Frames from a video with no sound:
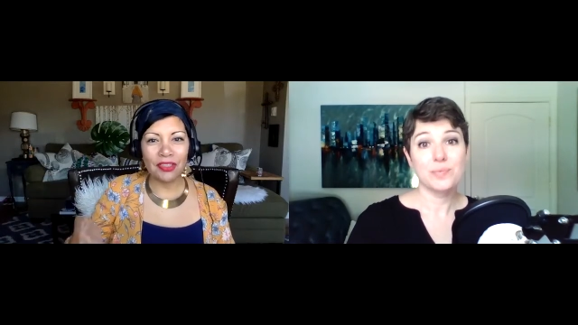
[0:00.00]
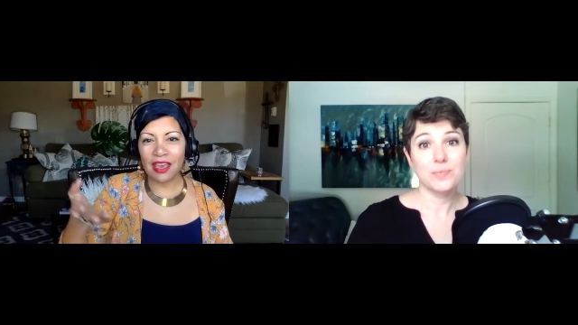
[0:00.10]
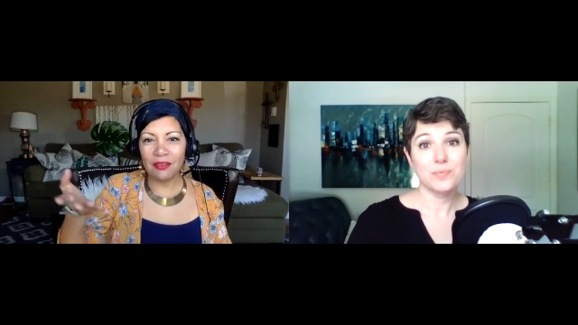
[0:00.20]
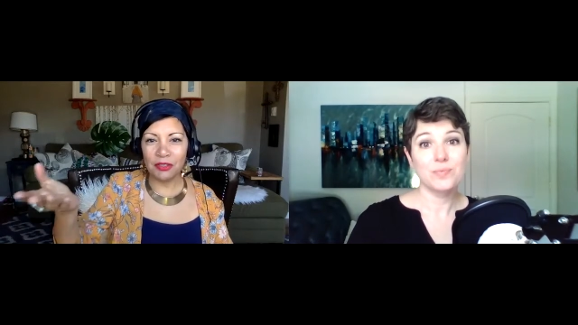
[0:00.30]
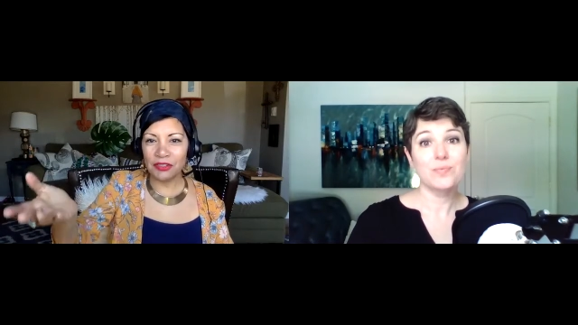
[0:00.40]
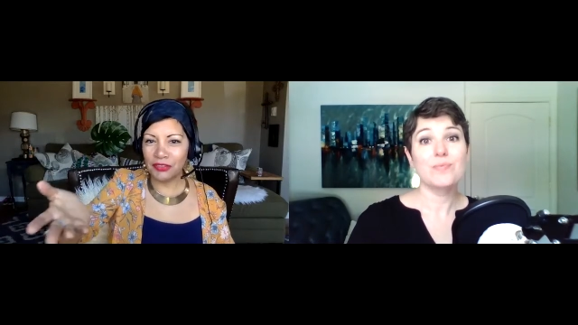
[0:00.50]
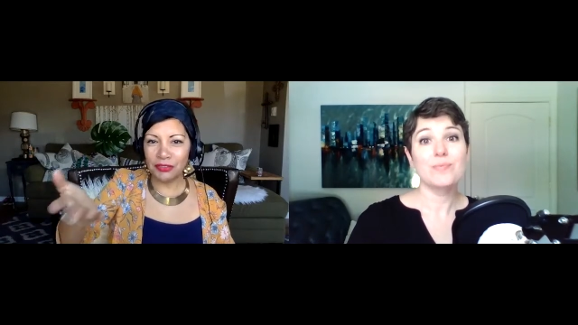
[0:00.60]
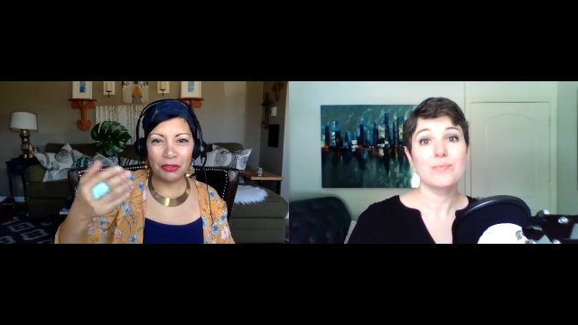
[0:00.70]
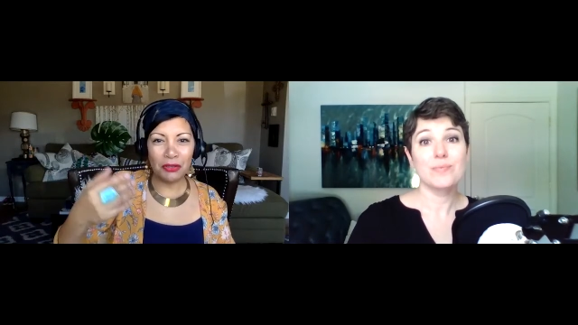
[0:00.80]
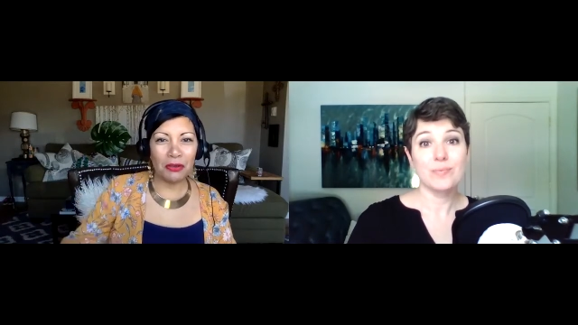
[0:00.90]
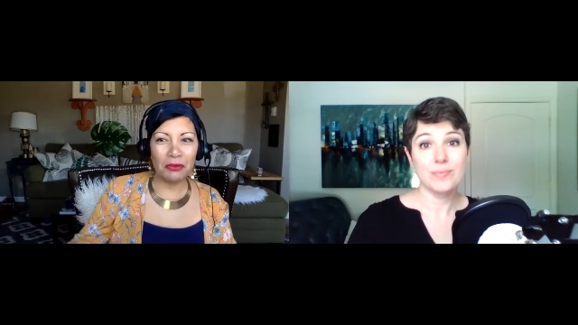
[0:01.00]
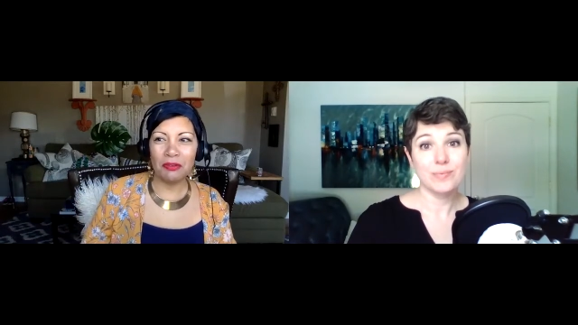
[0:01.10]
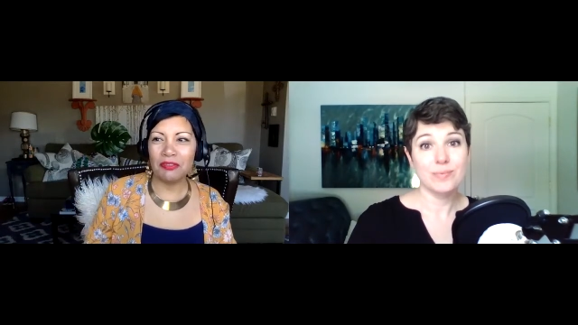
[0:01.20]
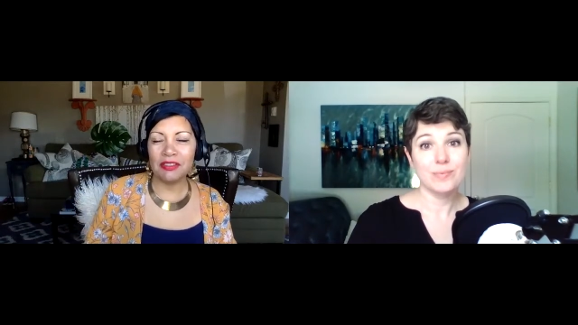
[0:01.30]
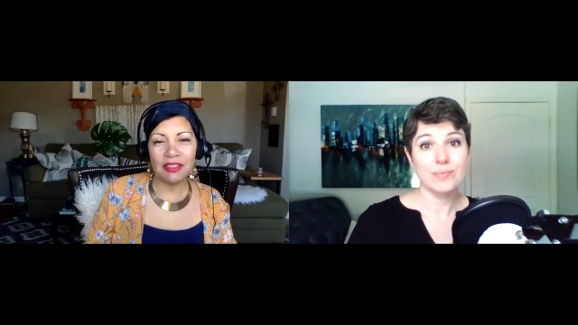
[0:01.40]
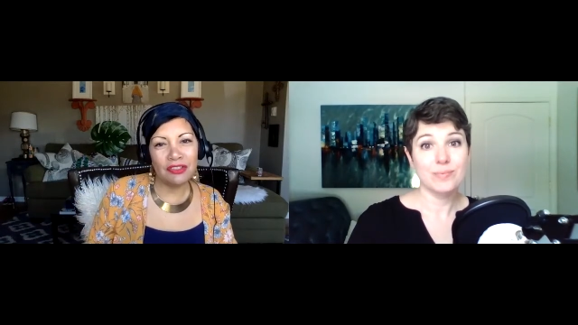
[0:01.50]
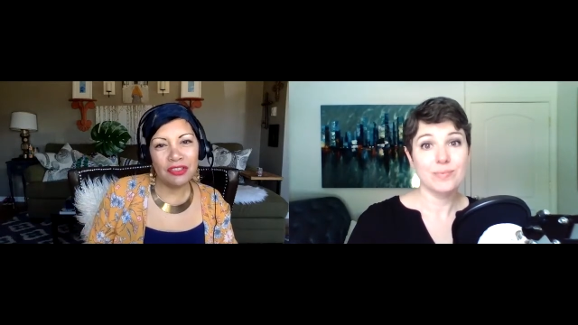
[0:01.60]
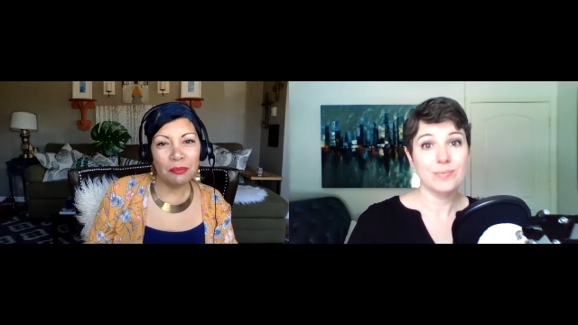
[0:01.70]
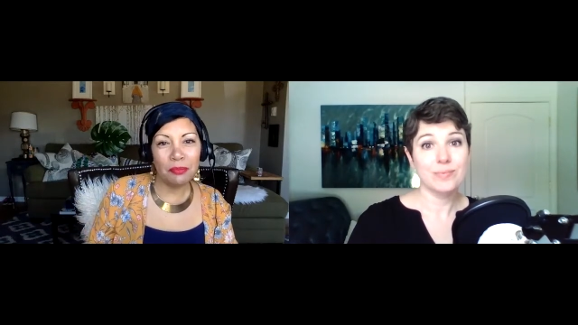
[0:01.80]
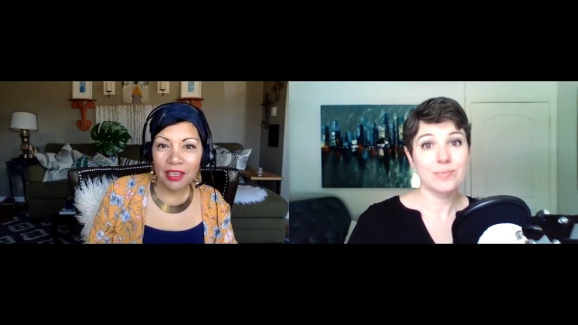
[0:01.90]
Speaker 1: that was you know of this kitchen
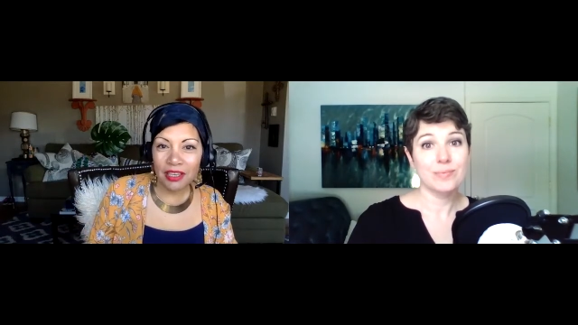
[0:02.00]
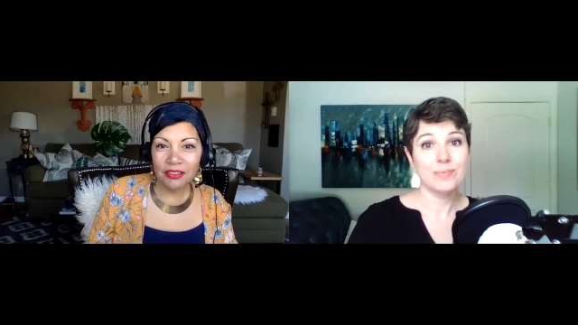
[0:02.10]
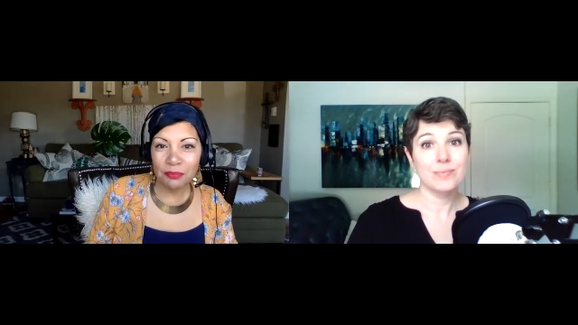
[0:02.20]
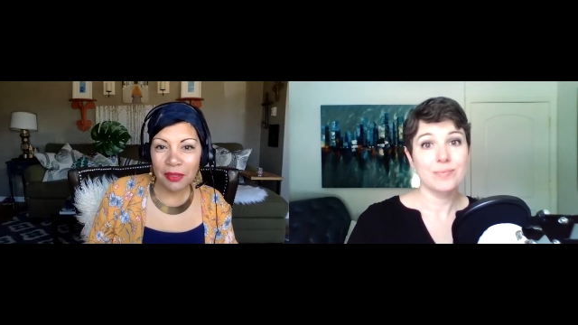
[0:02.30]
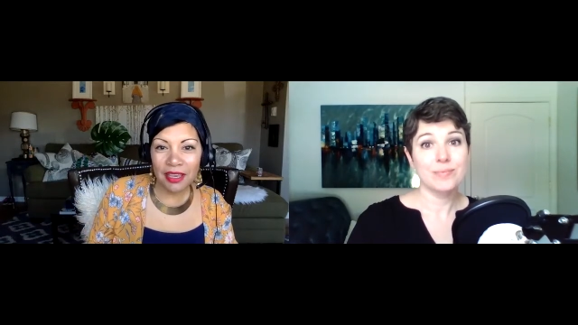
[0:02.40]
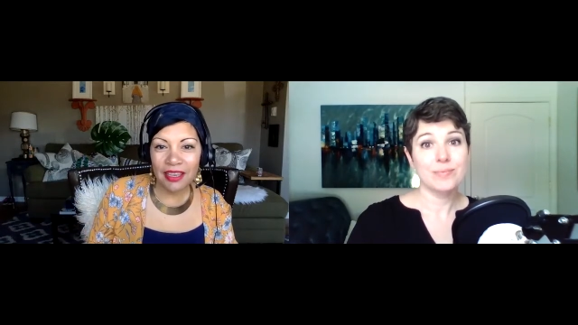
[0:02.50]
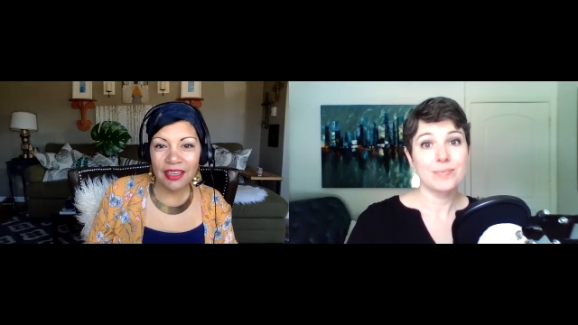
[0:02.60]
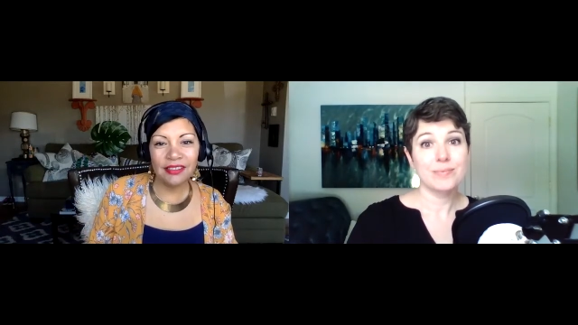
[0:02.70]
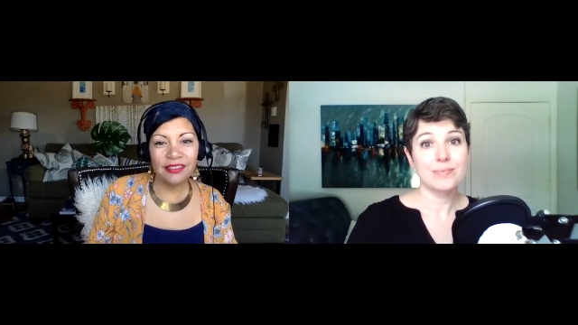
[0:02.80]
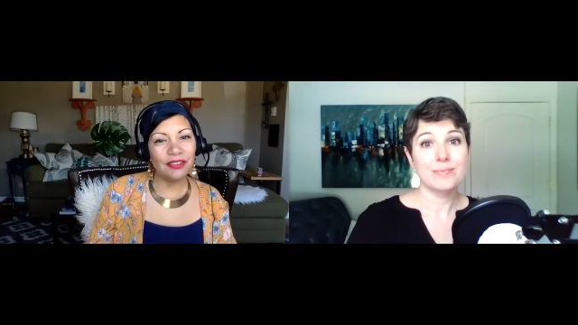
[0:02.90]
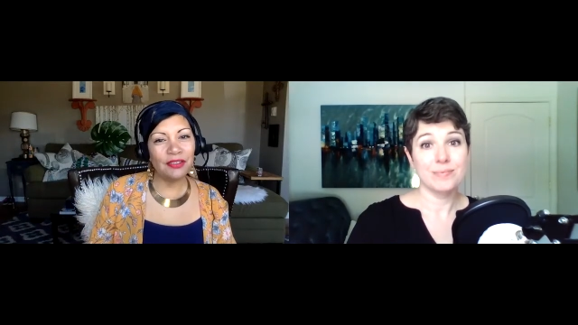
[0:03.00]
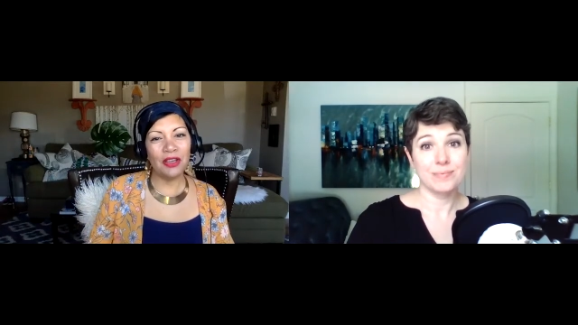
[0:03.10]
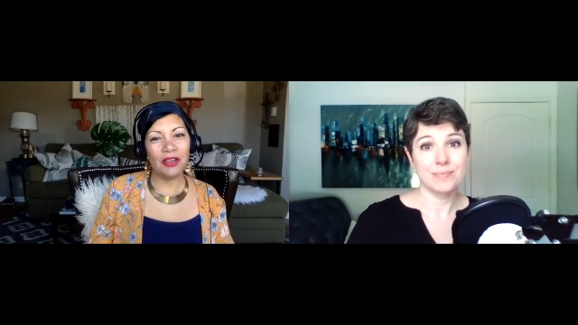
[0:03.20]
appliance place you mm-hmm.